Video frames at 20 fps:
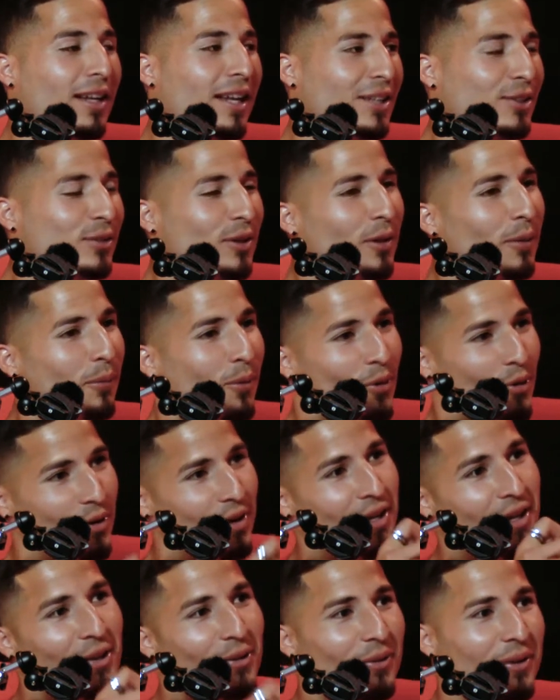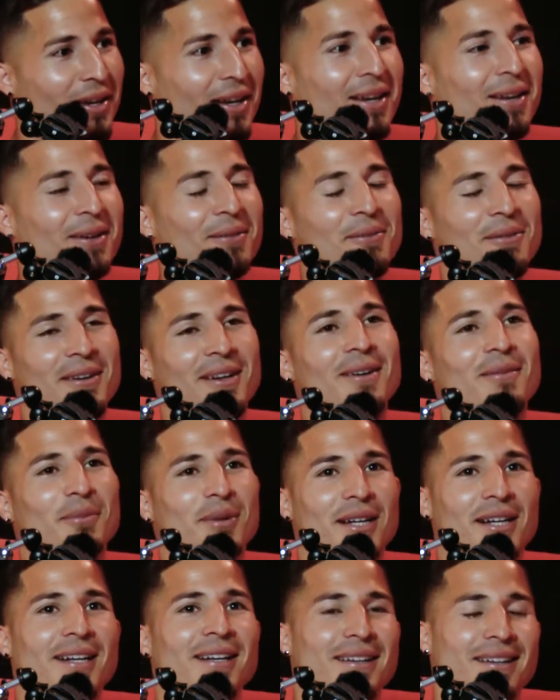That's why you're going all the way up. You know,
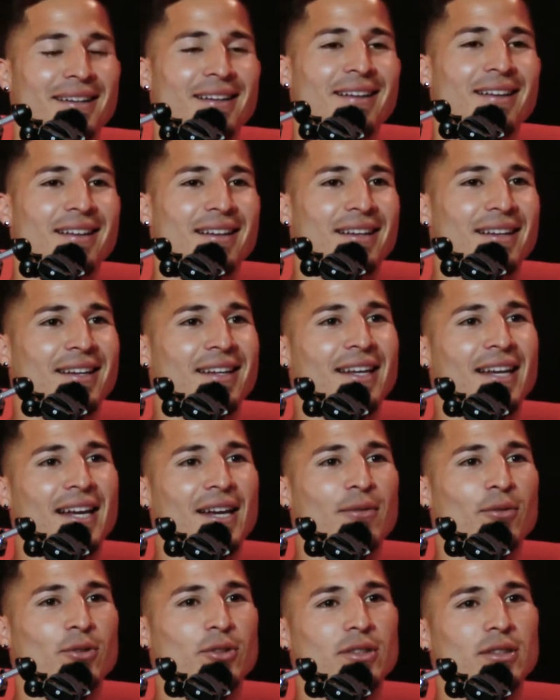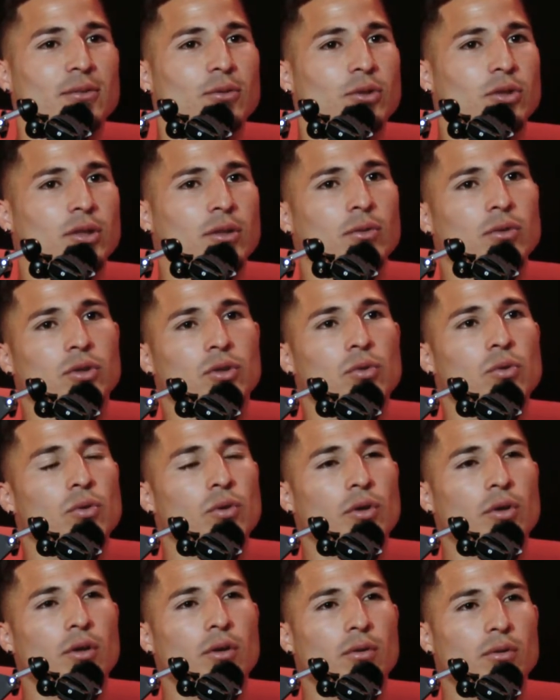but yeah, it was cool.
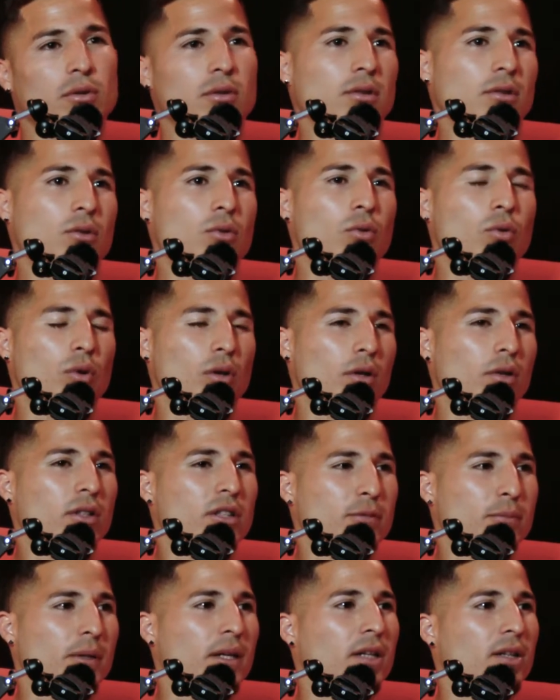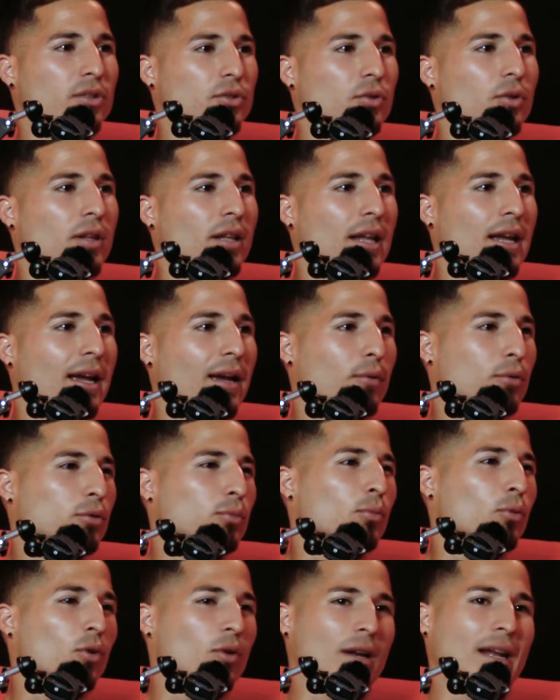You know, it was a cool little experience doing that. It was
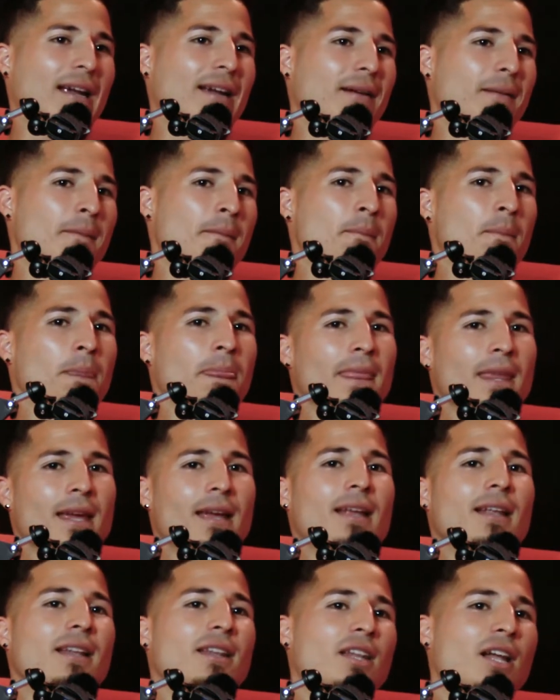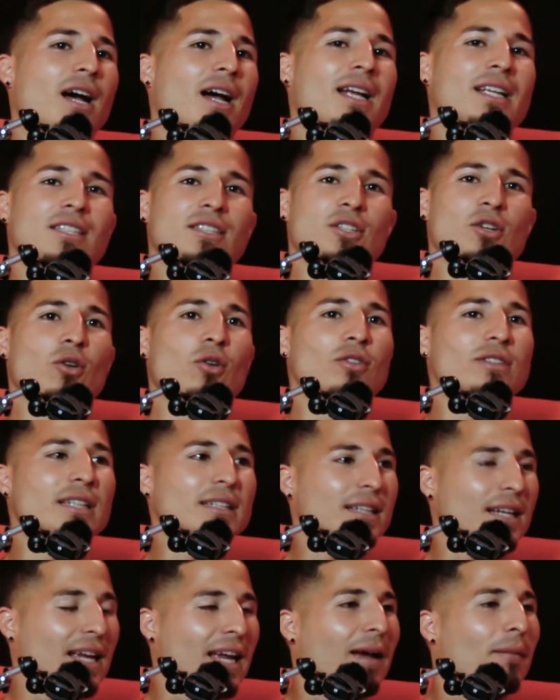more like not as close as
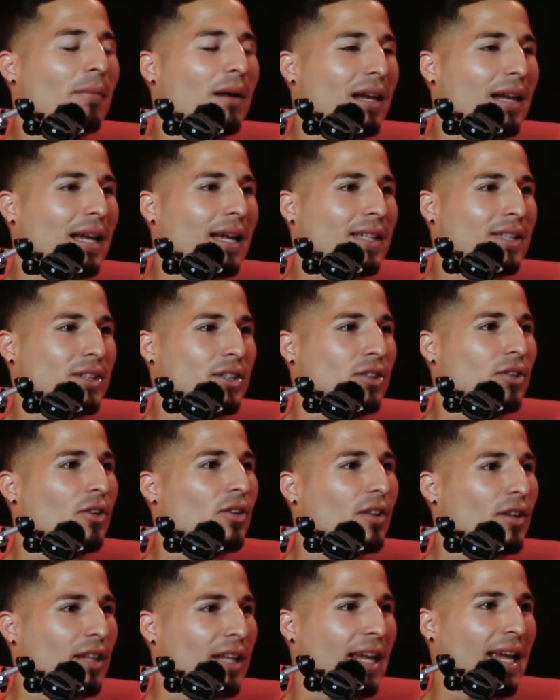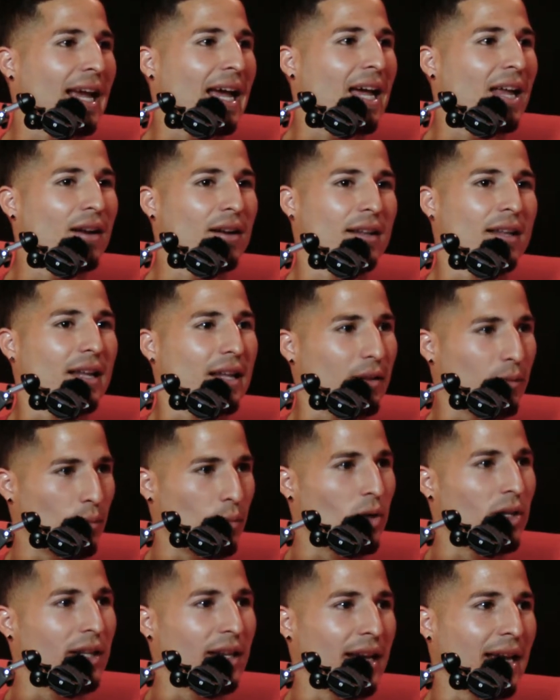the MLS, you know, that
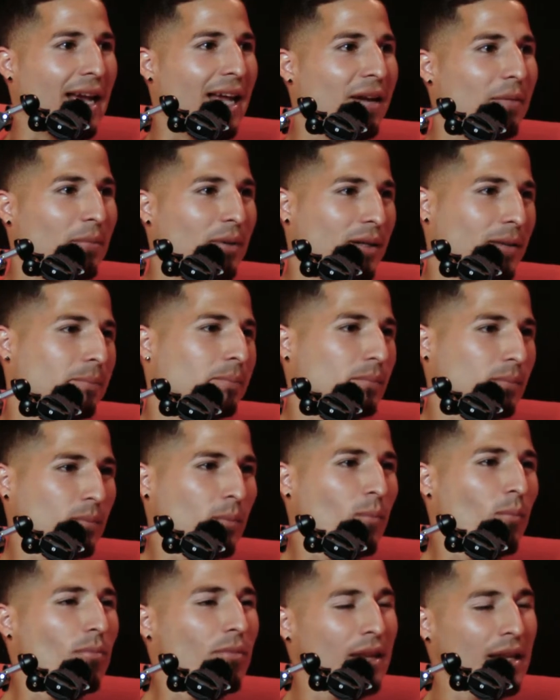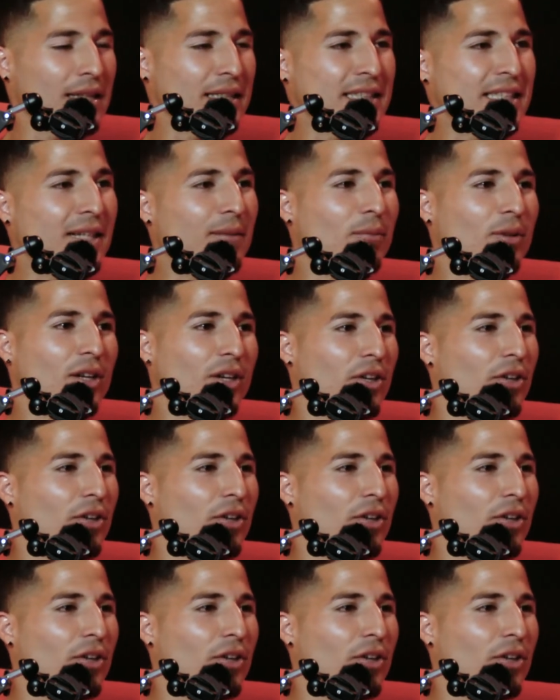one they had, but similar.